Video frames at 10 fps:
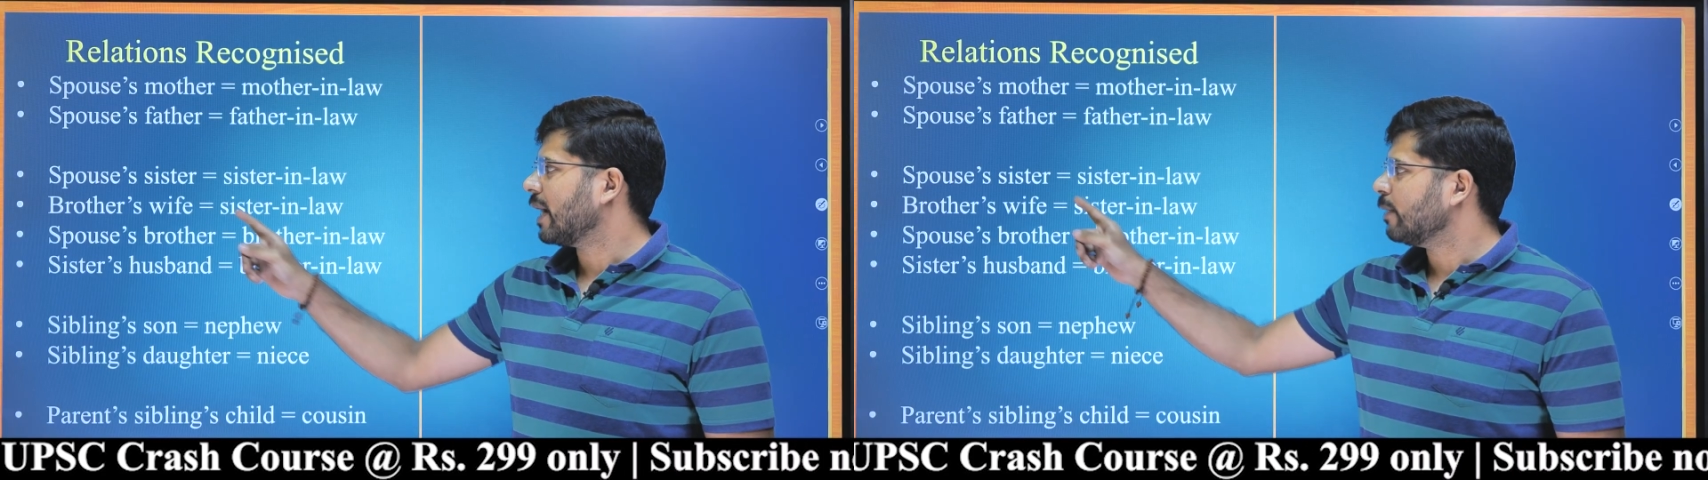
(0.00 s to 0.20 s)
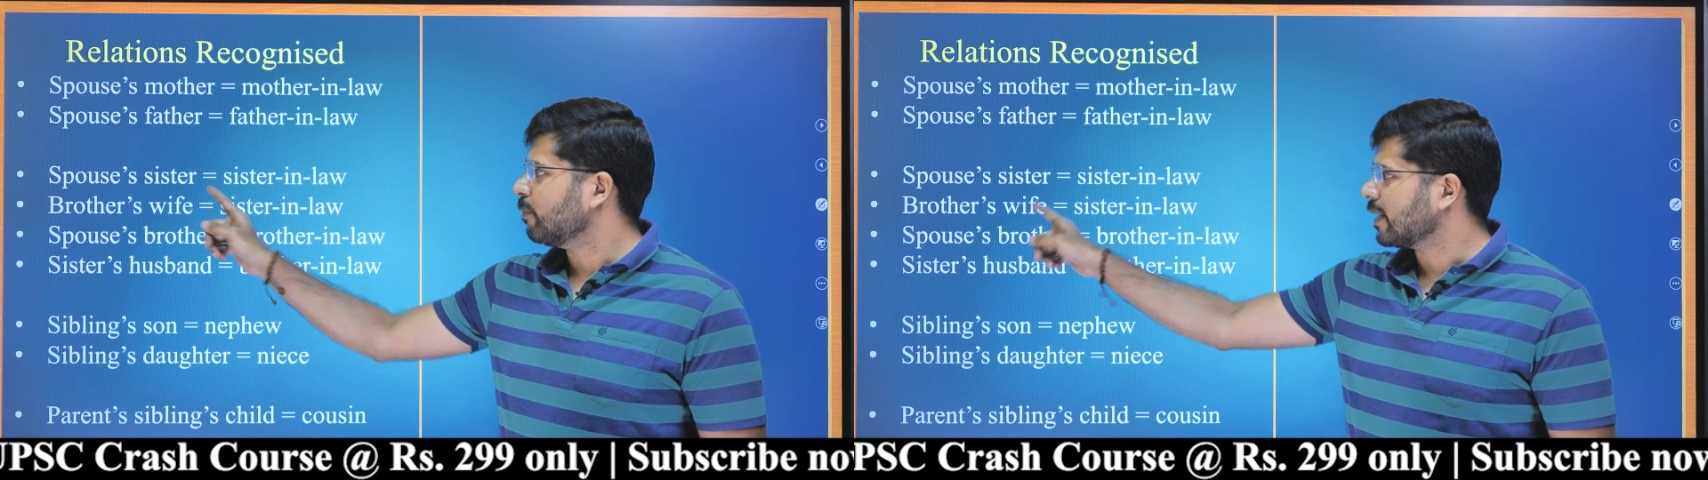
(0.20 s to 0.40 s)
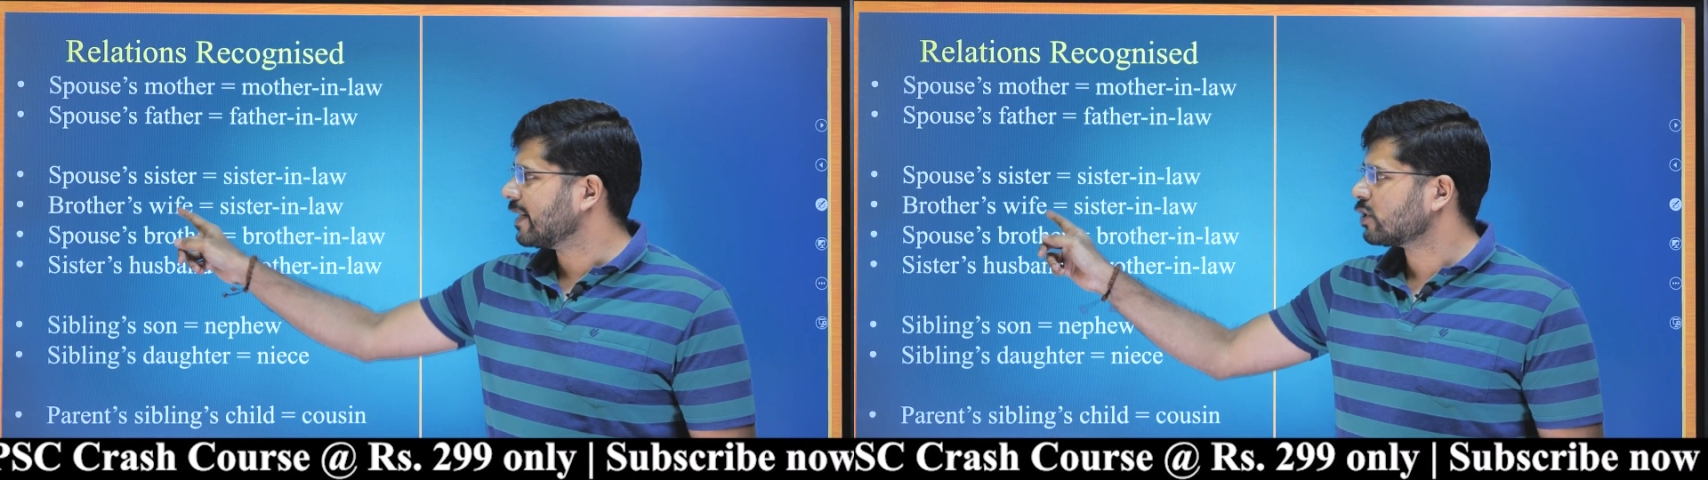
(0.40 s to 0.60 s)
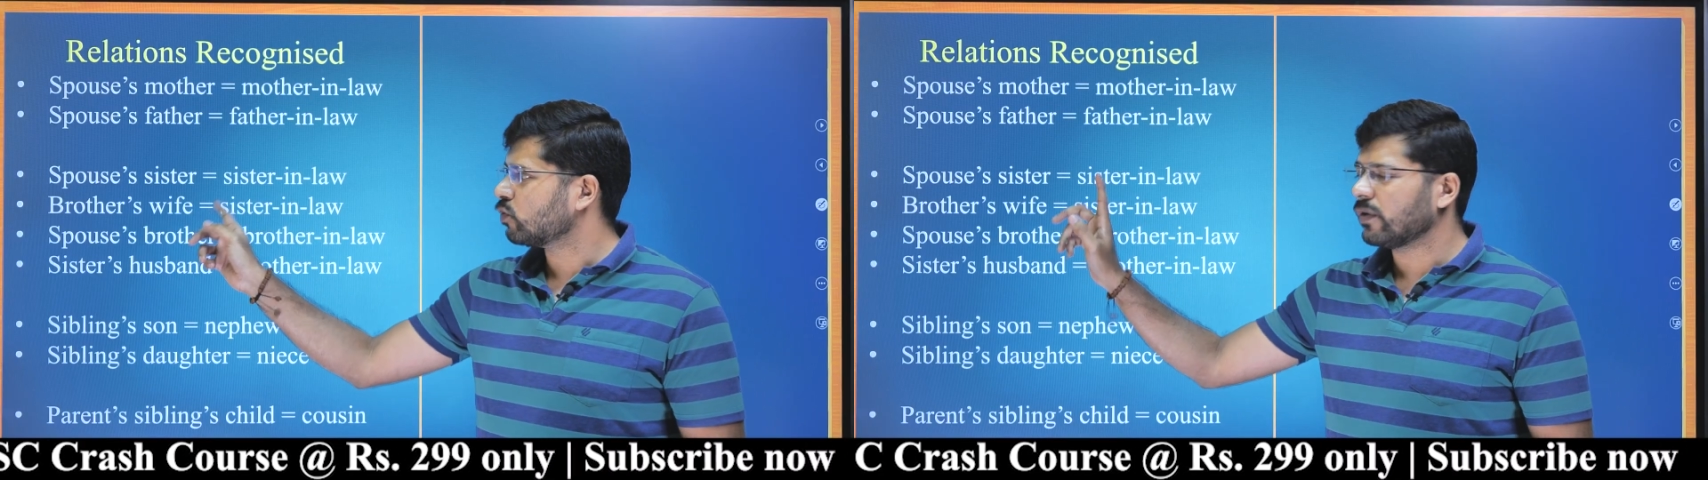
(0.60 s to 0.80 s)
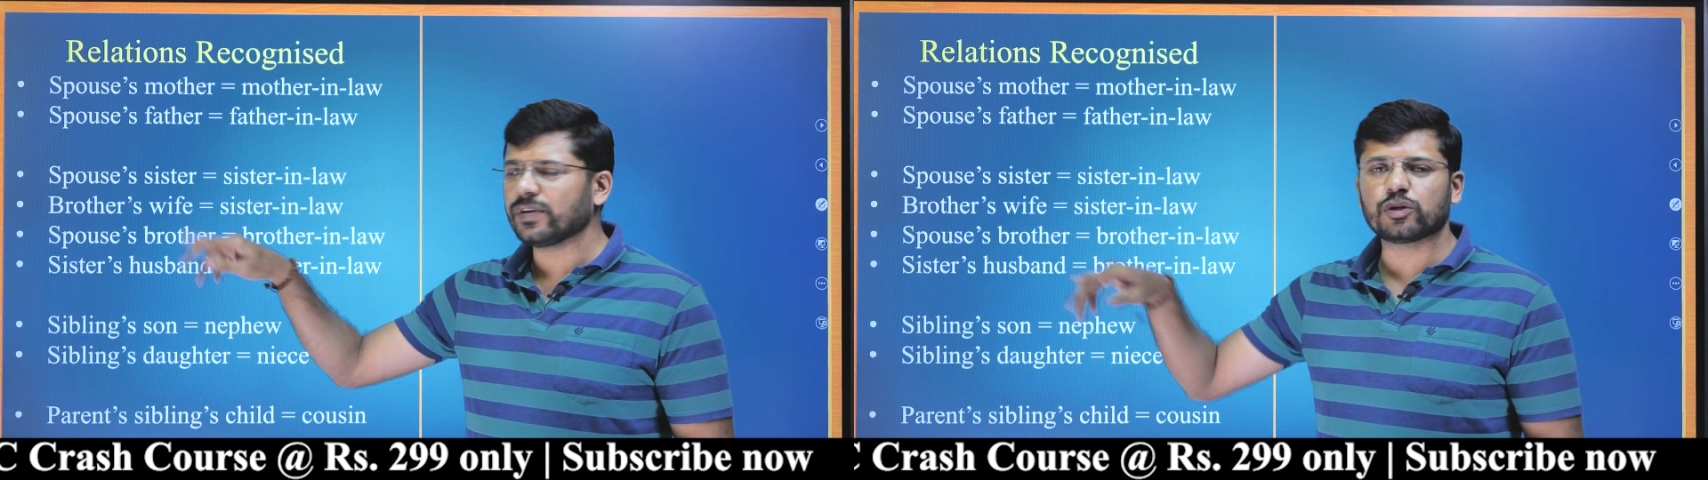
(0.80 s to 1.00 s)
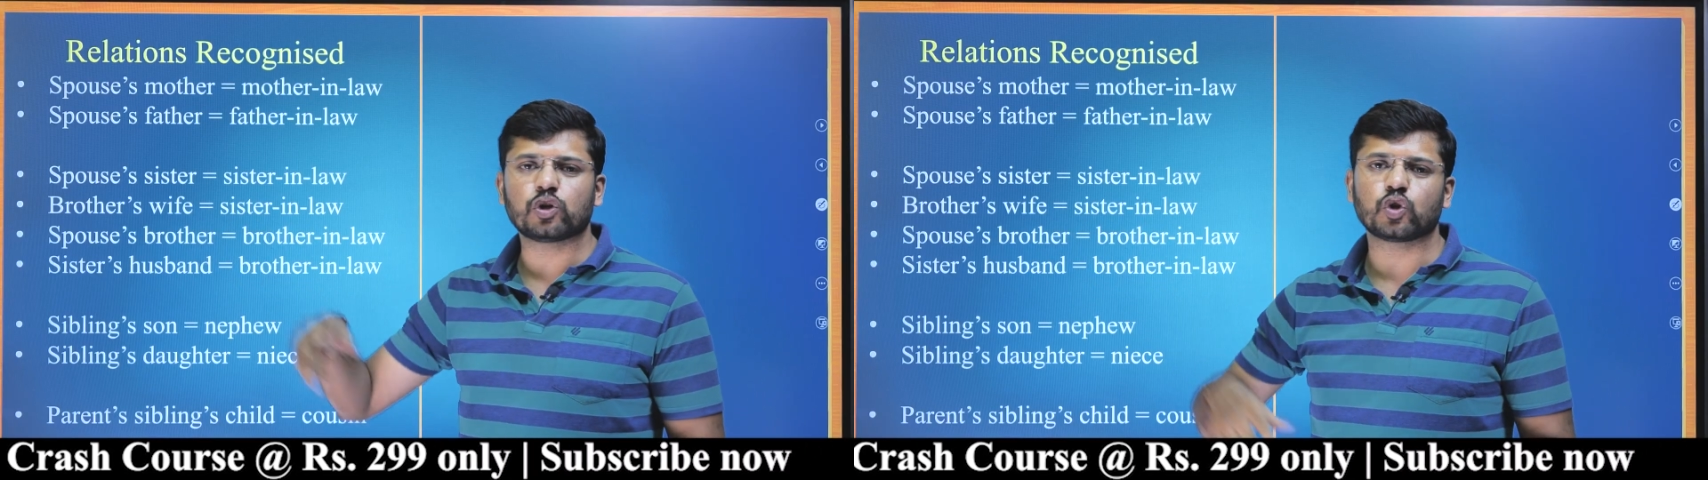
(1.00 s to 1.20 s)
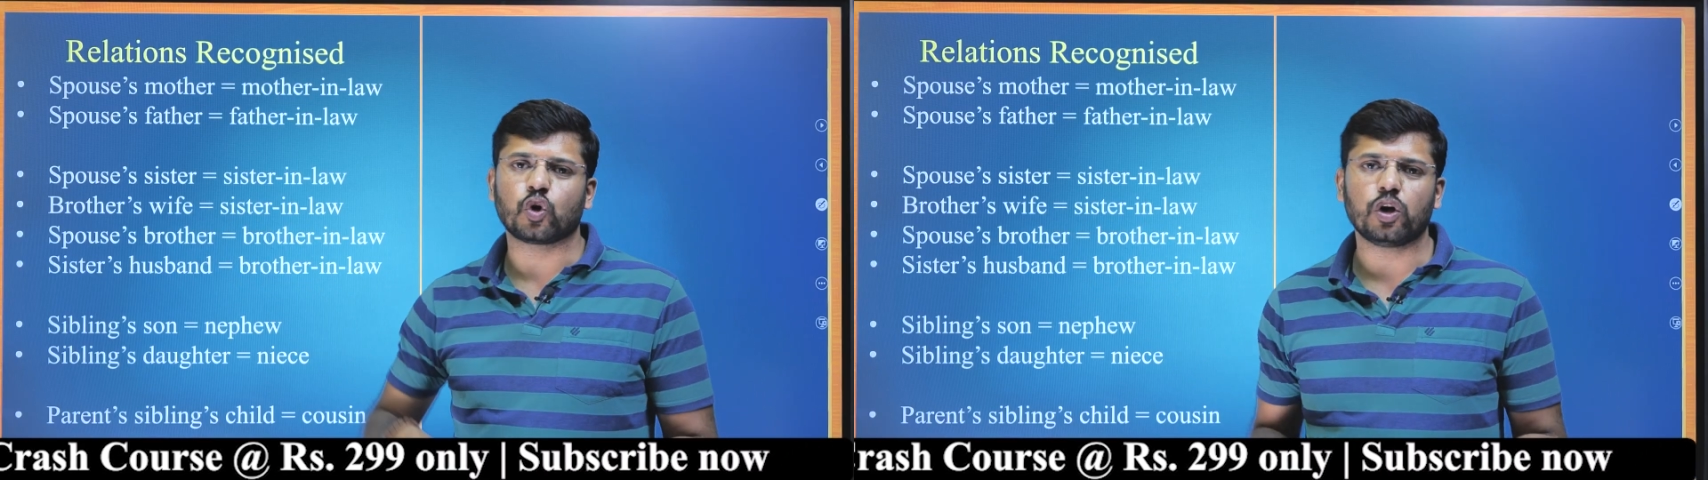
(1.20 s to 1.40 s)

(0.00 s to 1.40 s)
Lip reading: and brother's wife is also